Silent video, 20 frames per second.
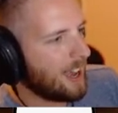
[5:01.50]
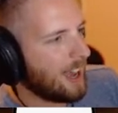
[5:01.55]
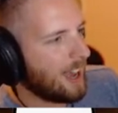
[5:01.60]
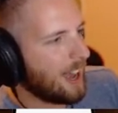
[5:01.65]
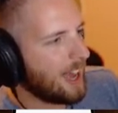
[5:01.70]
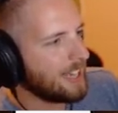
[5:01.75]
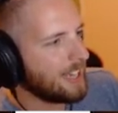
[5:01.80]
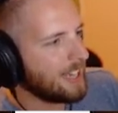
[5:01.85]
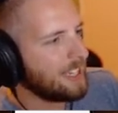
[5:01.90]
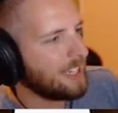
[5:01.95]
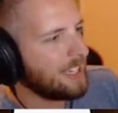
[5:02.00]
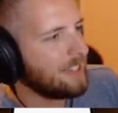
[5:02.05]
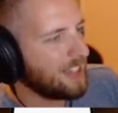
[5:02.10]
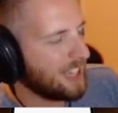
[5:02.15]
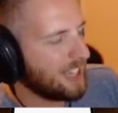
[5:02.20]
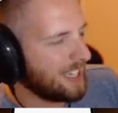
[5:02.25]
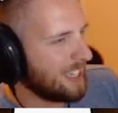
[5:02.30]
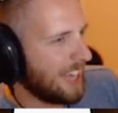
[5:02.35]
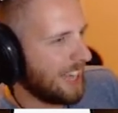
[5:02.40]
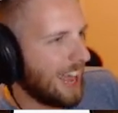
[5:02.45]
I didn't even
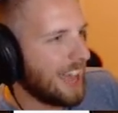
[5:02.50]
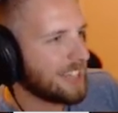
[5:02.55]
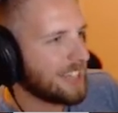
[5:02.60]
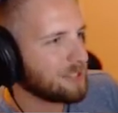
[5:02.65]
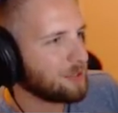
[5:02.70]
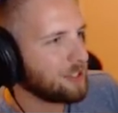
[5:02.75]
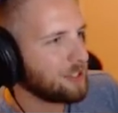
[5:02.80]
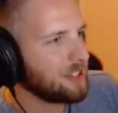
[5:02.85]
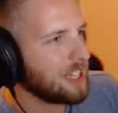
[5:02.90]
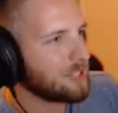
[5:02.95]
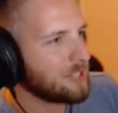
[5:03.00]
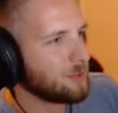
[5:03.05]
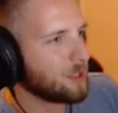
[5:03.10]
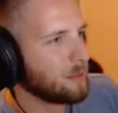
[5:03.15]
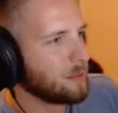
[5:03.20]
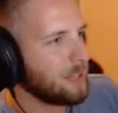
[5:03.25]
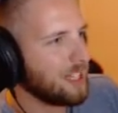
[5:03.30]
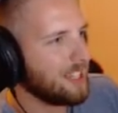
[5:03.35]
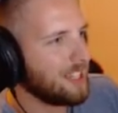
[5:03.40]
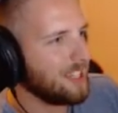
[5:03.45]
think to ask. What do you guys want to
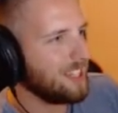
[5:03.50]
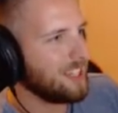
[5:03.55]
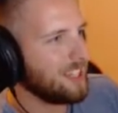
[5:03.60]
be,